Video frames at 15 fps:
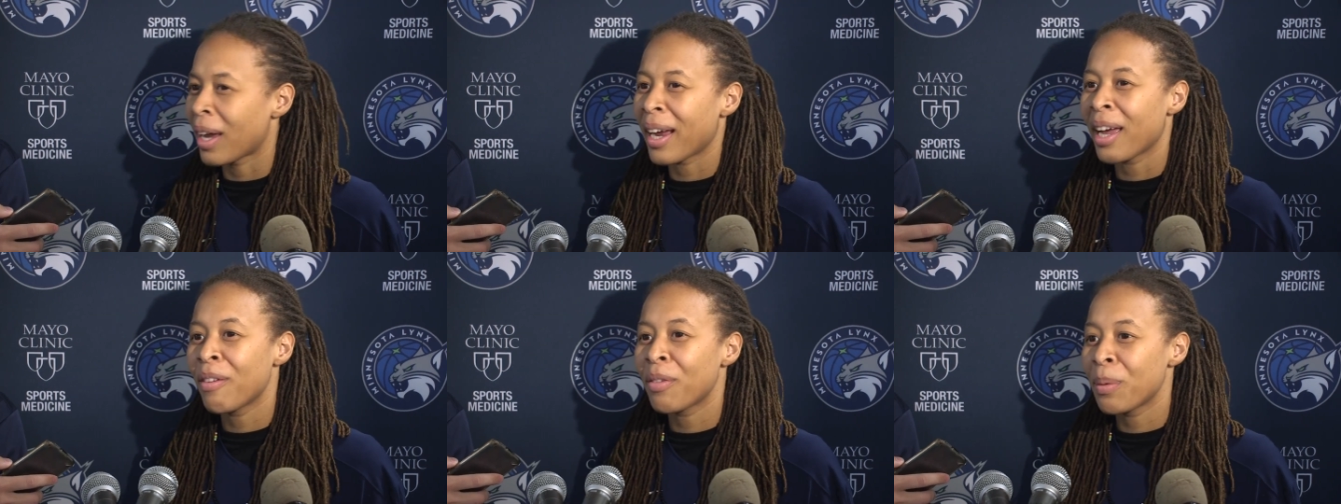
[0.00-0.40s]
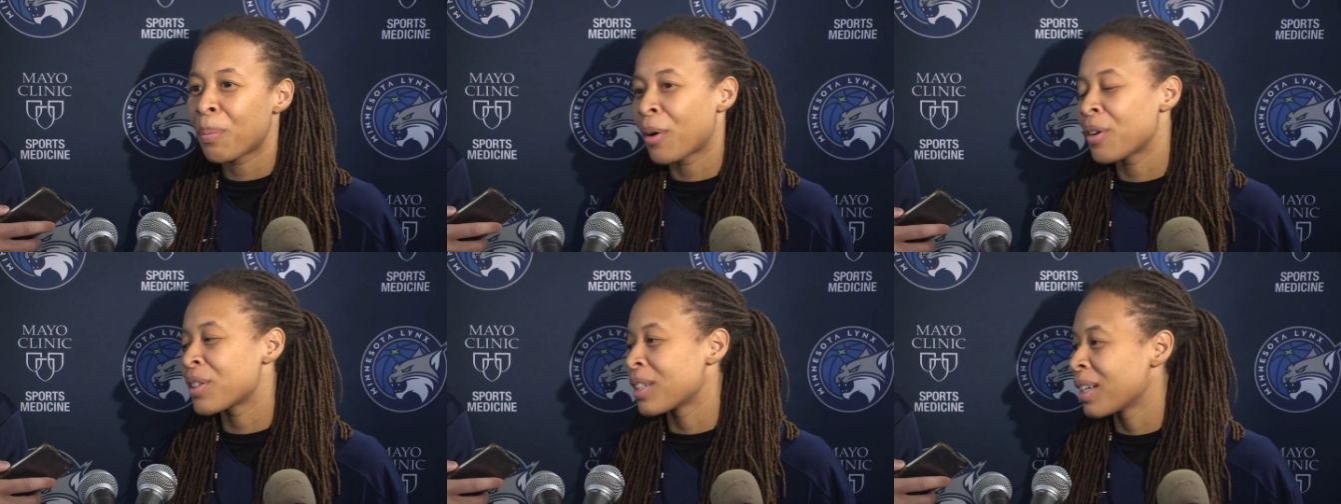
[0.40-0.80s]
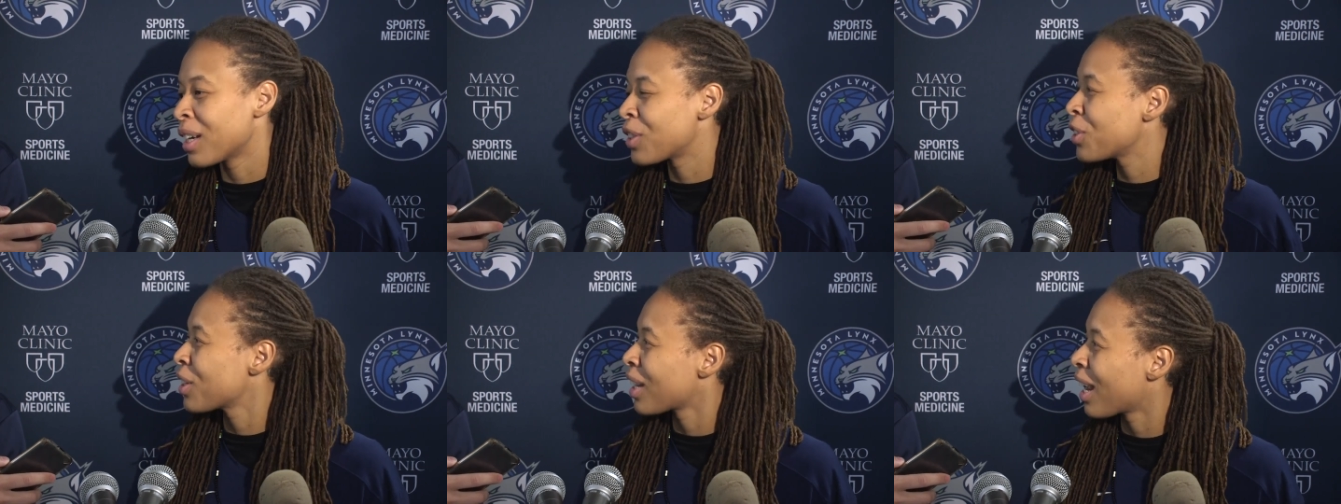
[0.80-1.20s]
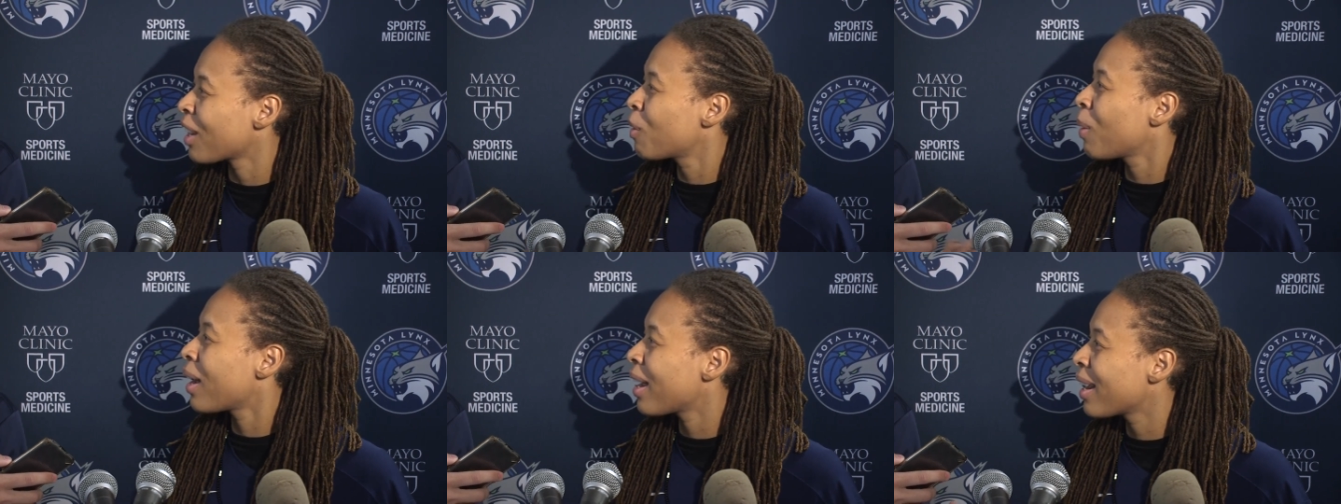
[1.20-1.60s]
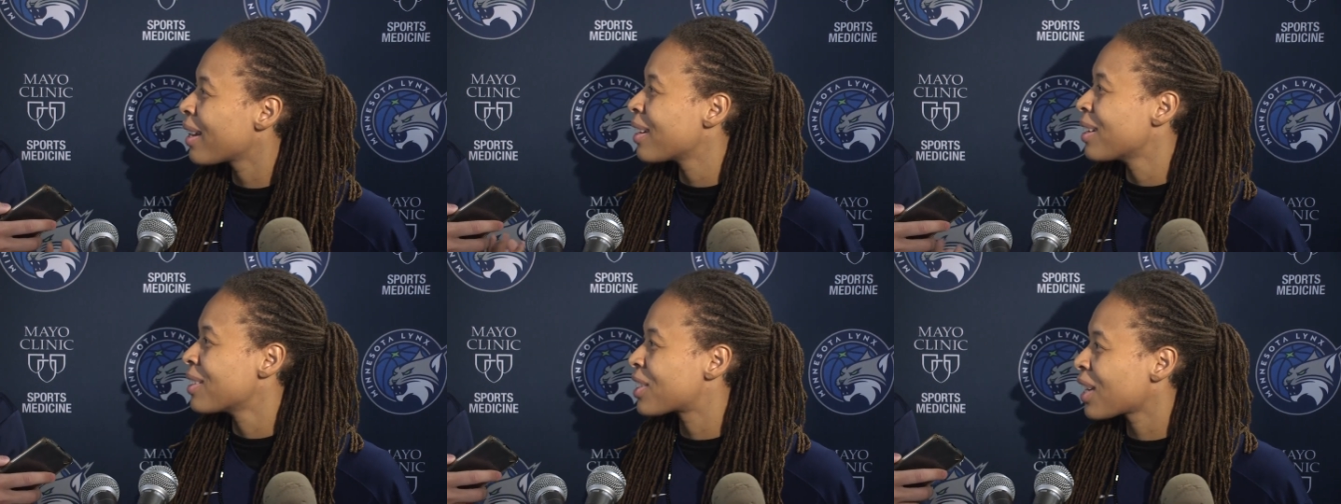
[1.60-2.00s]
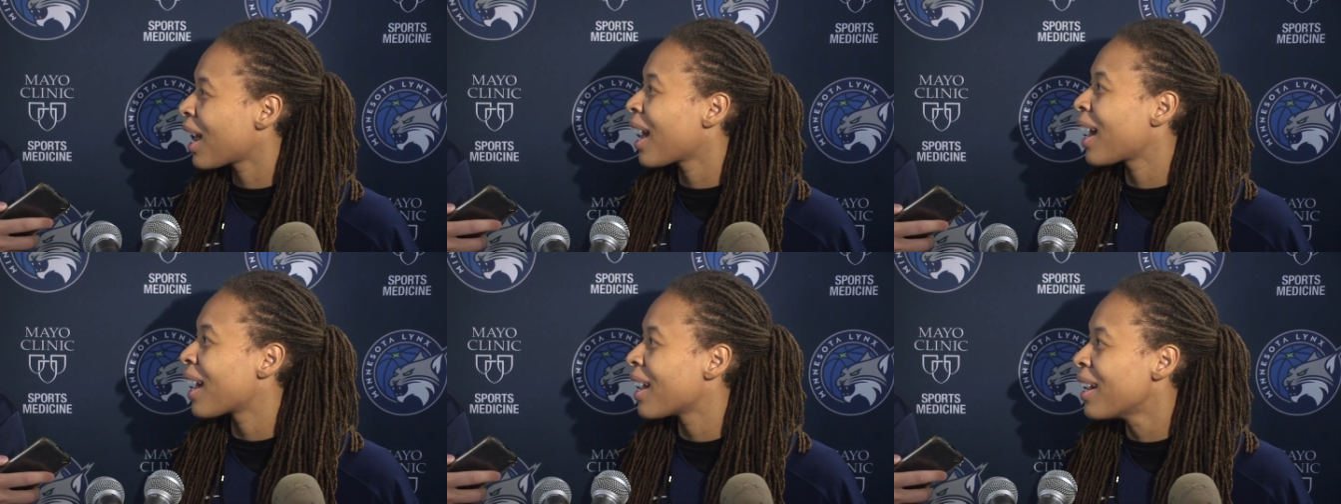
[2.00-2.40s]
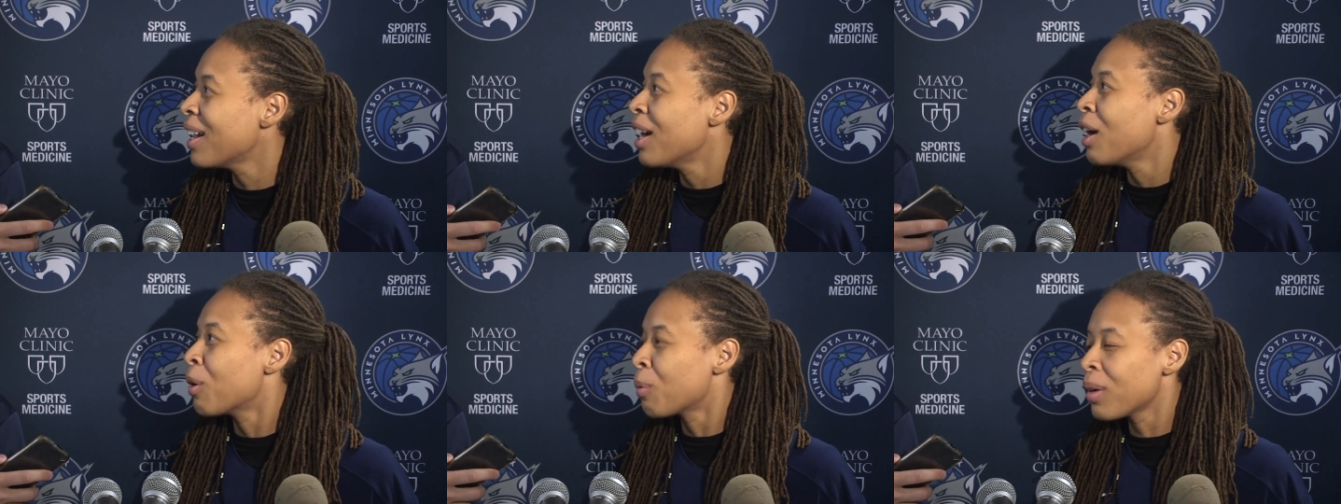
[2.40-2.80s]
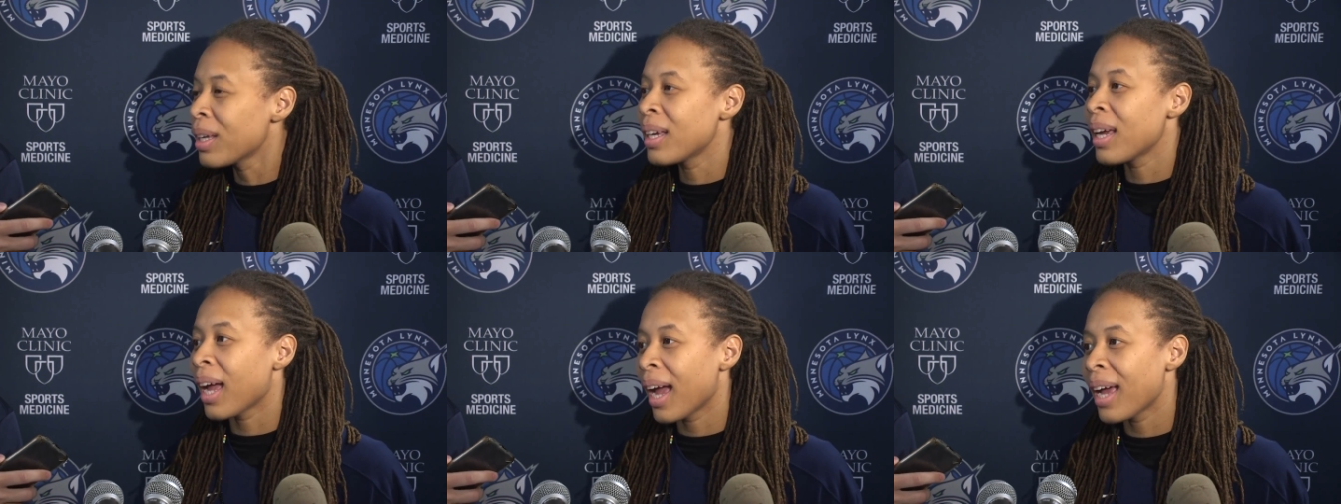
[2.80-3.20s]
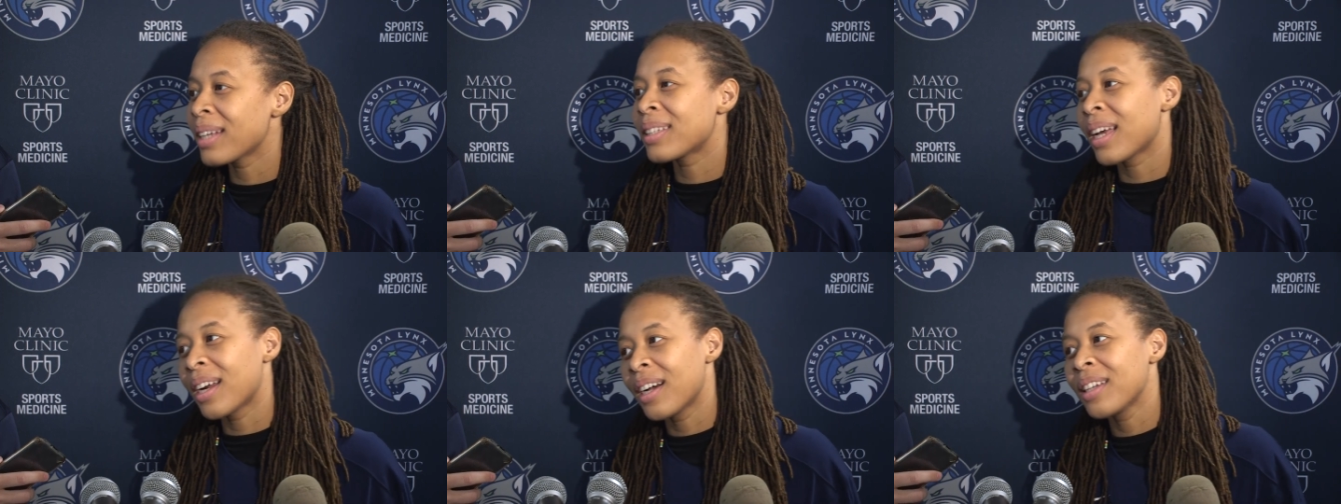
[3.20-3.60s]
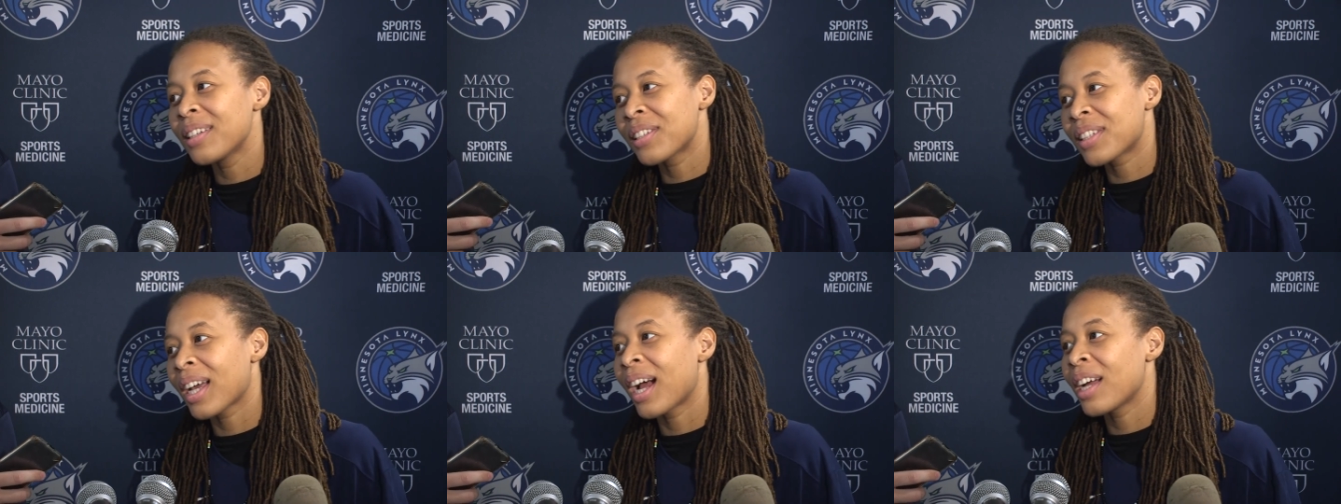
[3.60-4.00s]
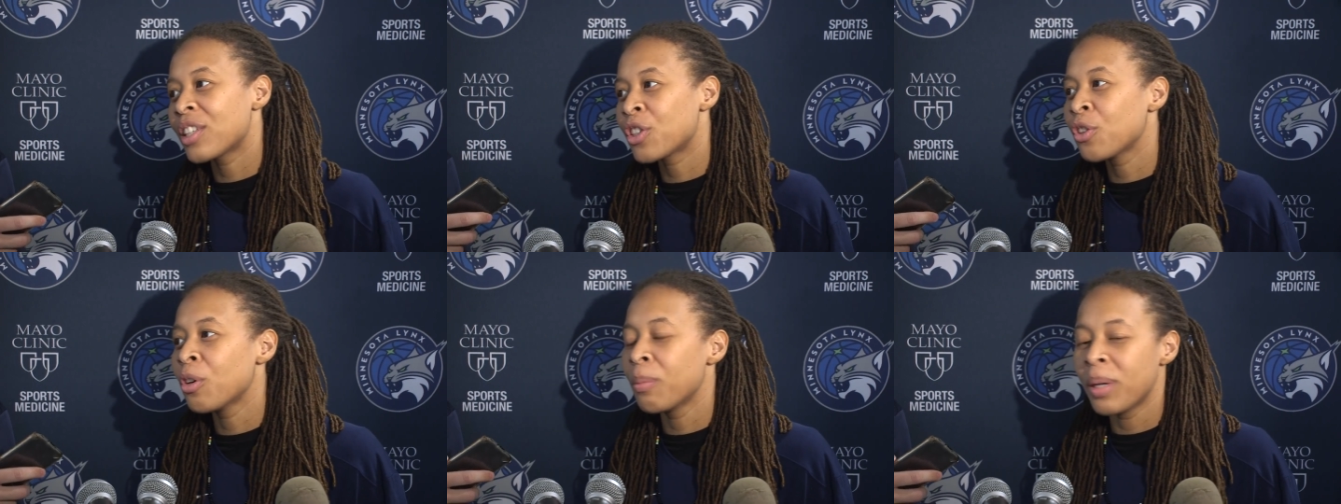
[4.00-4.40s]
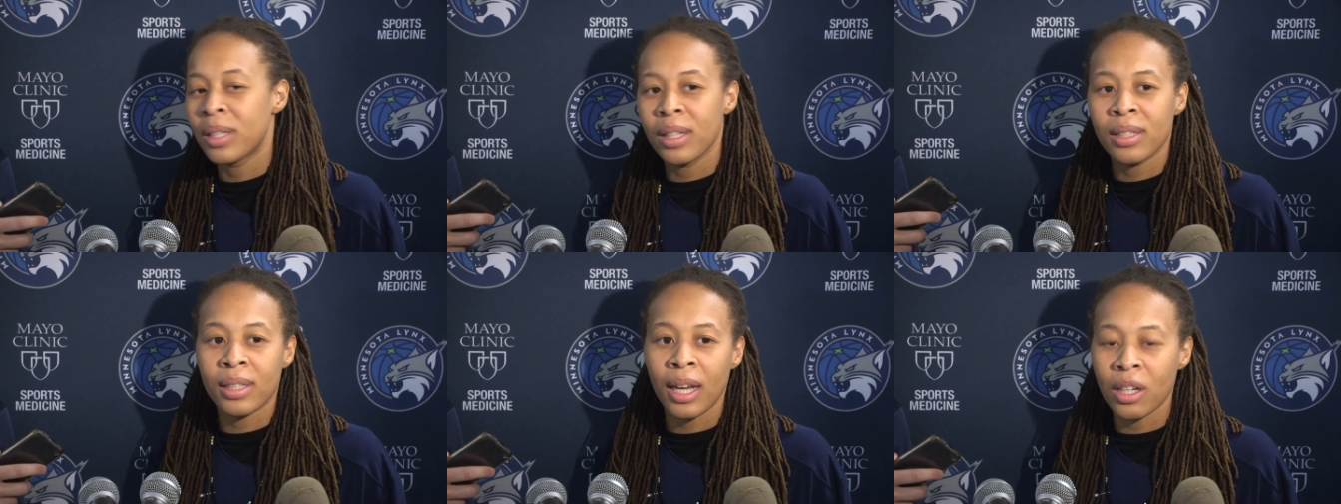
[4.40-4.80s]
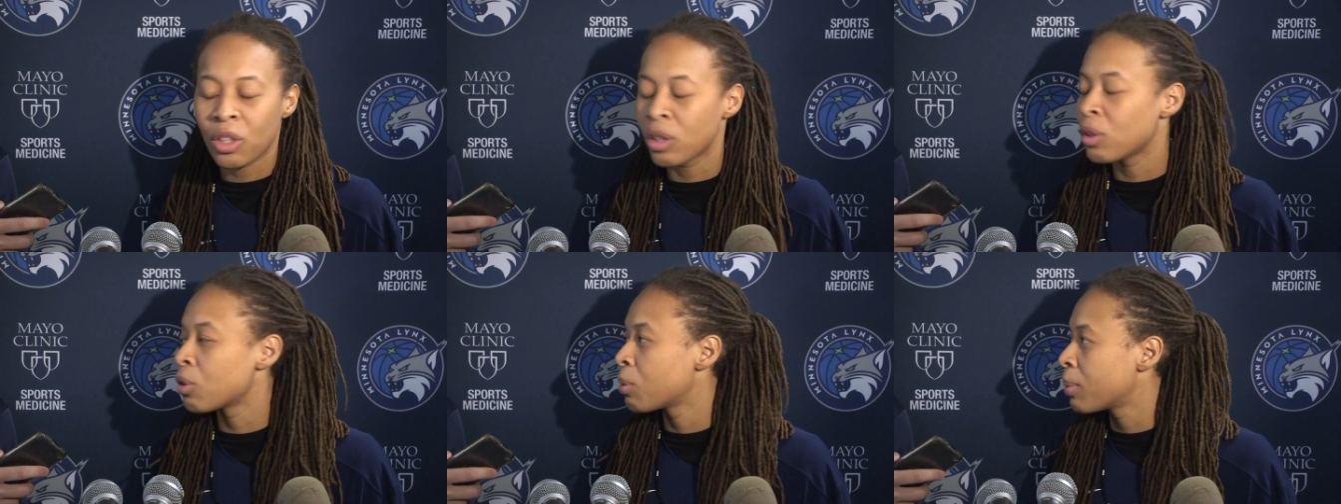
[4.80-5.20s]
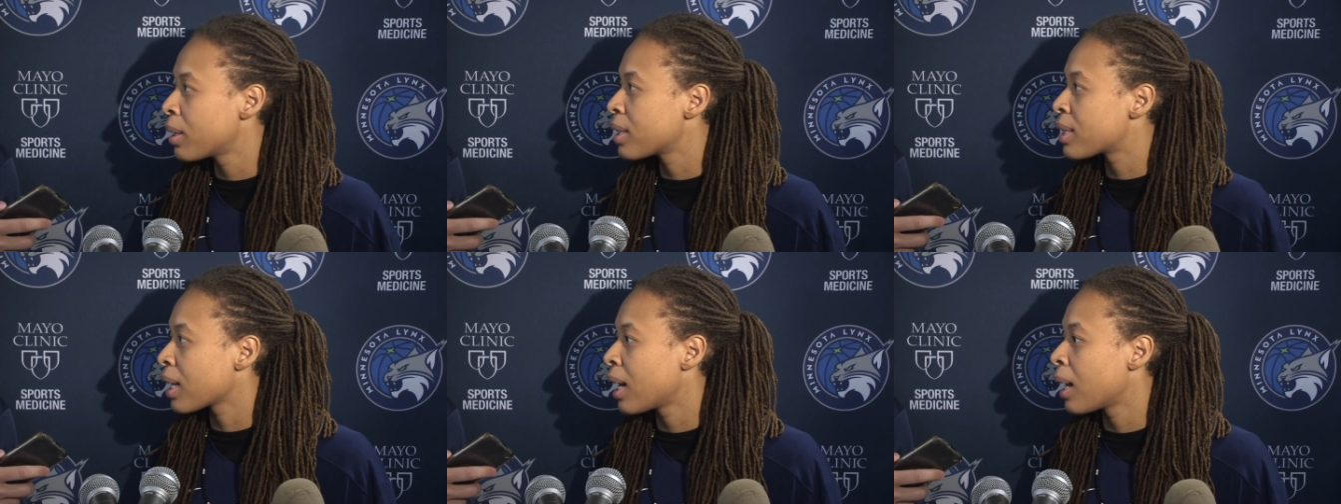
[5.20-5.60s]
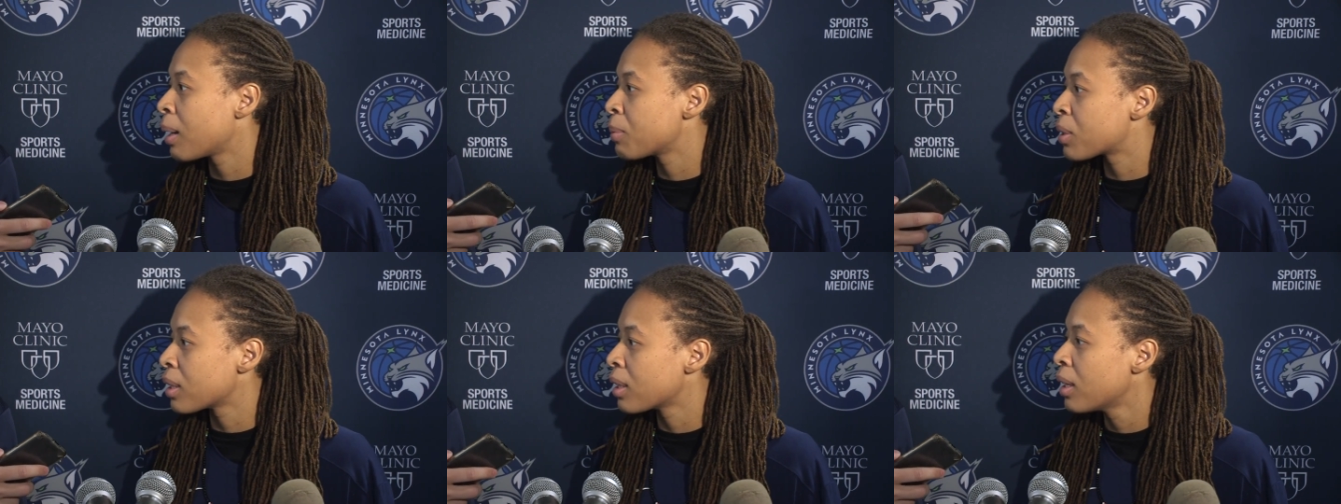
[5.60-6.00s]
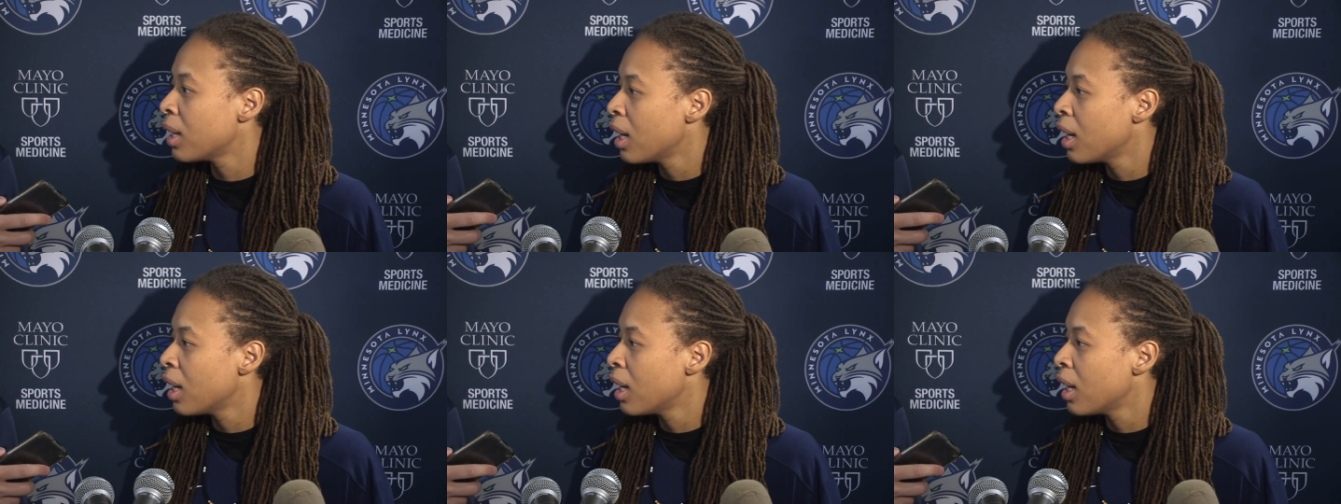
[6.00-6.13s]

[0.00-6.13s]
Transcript: Like every person that you're like quiet and shy really has that other side to them. It just takes a little bit of time to